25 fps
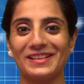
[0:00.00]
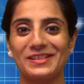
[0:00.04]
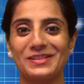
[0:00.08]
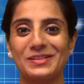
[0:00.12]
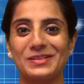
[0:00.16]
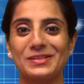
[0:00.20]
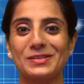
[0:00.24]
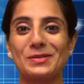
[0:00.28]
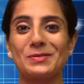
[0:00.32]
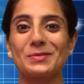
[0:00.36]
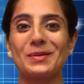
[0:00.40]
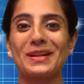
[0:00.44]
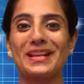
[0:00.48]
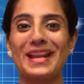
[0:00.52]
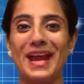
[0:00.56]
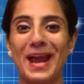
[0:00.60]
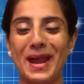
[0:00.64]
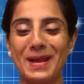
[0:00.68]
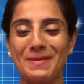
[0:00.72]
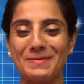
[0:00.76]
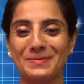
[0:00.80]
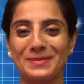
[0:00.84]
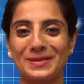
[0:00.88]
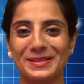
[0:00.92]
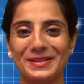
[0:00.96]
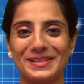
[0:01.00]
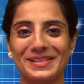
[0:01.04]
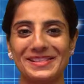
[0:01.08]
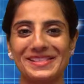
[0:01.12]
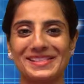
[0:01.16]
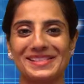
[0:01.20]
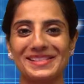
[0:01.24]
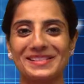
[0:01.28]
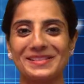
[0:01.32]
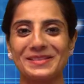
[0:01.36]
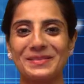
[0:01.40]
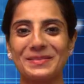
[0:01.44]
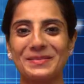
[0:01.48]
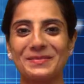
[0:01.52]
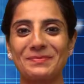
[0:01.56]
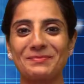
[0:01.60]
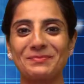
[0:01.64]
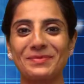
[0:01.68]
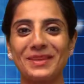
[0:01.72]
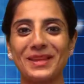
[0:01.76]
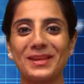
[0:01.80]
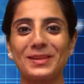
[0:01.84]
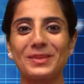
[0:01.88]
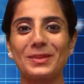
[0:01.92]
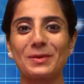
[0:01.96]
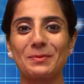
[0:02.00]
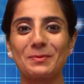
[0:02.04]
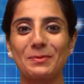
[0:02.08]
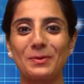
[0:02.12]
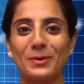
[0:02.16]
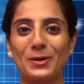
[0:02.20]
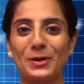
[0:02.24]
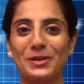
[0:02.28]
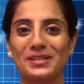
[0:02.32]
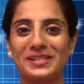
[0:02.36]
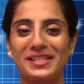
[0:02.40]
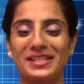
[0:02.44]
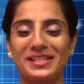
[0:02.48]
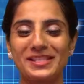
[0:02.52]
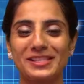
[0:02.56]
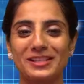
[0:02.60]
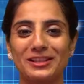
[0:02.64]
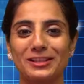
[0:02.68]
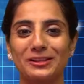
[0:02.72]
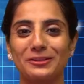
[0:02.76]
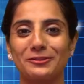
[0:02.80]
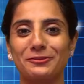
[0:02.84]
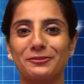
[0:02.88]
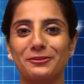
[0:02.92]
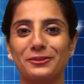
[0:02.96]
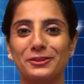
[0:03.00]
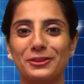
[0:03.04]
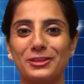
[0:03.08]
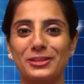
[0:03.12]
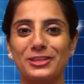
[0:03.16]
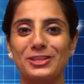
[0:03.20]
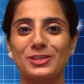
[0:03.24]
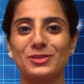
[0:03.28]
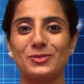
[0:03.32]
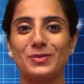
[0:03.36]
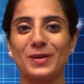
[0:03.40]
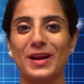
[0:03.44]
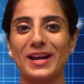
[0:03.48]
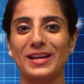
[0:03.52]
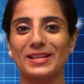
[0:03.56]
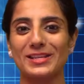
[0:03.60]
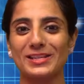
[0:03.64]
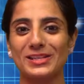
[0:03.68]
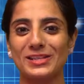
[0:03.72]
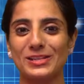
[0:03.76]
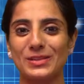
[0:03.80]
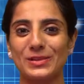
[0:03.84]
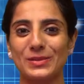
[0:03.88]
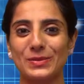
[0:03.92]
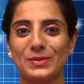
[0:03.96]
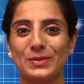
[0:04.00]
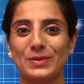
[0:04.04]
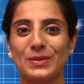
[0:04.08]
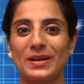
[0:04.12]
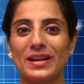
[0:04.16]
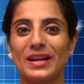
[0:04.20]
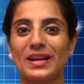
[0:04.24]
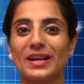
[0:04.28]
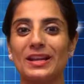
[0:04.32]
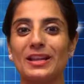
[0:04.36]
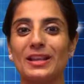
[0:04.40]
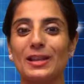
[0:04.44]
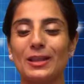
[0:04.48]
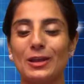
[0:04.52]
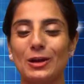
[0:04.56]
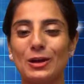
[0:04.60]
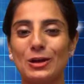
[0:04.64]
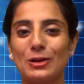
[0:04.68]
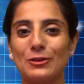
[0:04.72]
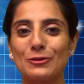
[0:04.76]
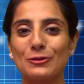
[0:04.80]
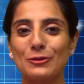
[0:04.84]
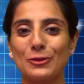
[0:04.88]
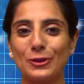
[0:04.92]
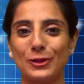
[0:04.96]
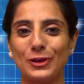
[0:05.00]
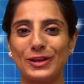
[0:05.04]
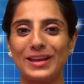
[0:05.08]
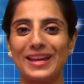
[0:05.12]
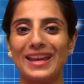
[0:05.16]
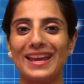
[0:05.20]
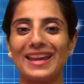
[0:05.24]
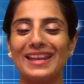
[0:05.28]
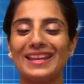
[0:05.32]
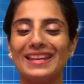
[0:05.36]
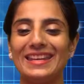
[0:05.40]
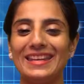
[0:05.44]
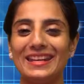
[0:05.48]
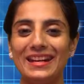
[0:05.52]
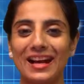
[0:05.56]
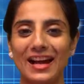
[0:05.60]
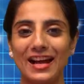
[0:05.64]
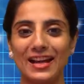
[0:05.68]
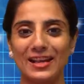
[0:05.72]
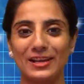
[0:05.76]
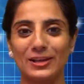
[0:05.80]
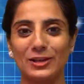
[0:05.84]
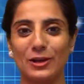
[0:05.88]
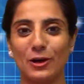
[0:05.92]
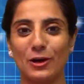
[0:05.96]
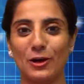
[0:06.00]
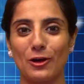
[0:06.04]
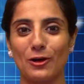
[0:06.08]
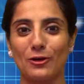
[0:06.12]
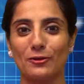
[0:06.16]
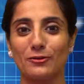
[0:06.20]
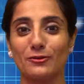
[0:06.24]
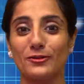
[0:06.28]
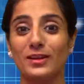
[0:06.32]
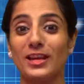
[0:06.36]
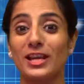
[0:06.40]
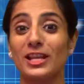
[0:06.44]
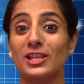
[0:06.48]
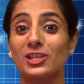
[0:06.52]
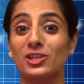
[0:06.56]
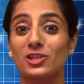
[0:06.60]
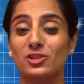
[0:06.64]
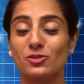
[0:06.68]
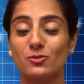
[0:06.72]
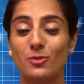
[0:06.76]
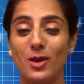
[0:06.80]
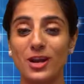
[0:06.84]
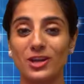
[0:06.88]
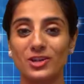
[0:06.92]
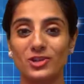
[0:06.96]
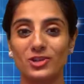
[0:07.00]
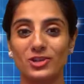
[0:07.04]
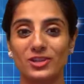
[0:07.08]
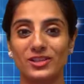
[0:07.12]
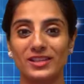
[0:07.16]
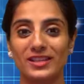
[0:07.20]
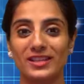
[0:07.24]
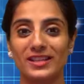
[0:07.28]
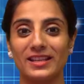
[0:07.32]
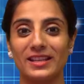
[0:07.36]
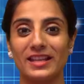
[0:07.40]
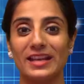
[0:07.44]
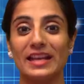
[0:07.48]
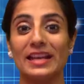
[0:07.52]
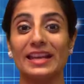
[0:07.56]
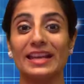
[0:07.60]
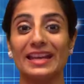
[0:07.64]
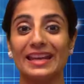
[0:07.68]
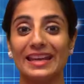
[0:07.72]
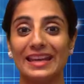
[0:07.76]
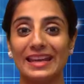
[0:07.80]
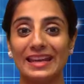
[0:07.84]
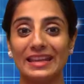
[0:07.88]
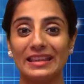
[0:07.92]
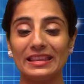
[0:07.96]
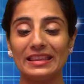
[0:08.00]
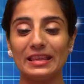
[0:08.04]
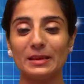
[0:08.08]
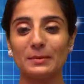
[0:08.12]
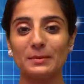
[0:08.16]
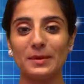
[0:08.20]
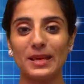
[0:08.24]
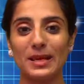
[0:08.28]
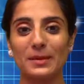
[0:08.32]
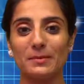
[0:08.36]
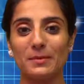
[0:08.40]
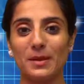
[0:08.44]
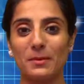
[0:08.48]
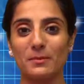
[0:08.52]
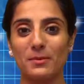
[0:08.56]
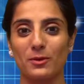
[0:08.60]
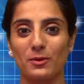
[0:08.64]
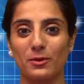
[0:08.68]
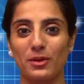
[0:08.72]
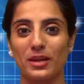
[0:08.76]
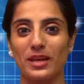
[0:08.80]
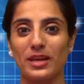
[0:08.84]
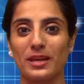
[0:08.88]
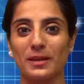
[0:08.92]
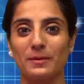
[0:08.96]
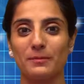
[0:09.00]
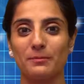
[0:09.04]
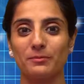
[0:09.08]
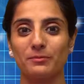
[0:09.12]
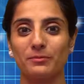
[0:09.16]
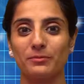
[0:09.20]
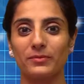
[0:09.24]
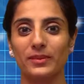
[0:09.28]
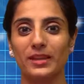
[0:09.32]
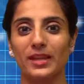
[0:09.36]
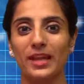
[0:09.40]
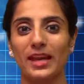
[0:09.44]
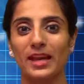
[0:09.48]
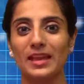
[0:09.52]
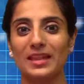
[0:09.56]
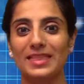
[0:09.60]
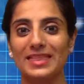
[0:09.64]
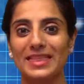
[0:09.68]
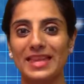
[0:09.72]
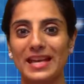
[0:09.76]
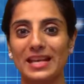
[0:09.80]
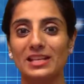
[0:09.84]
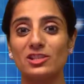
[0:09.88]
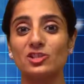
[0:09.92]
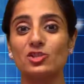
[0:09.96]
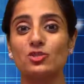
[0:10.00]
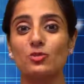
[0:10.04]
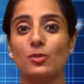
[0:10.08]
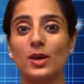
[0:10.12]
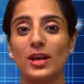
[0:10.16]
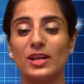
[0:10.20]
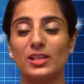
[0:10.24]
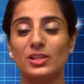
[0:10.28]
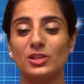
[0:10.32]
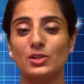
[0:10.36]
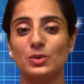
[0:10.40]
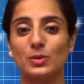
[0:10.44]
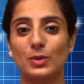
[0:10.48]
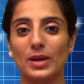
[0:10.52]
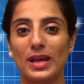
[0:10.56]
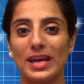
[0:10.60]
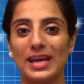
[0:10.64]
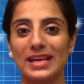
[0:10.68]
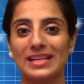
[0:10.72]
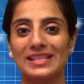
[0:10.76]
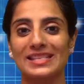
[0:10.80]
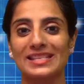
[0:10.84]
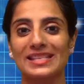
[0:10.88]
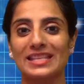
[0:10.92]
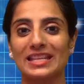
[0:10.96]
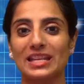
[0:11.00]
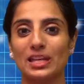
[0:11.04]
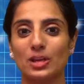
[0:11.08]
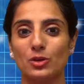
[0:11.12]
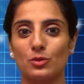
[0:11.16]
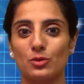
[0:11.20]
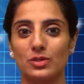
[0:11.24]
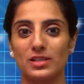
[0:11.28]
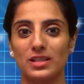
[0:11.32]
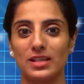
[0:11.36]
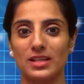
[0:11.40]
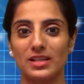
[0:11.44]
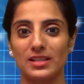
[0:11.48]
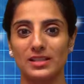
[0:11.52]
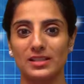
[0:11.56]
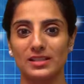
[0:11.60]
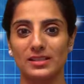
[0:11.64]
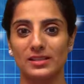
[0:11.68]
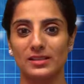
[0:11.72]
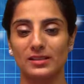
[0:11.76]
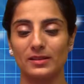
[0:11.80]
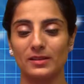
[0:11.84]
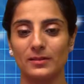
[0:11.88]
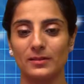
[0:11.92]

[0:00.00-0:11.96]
So what happens? The processor first tries to look for any kind of instruction in the main memory and then tries to execute it.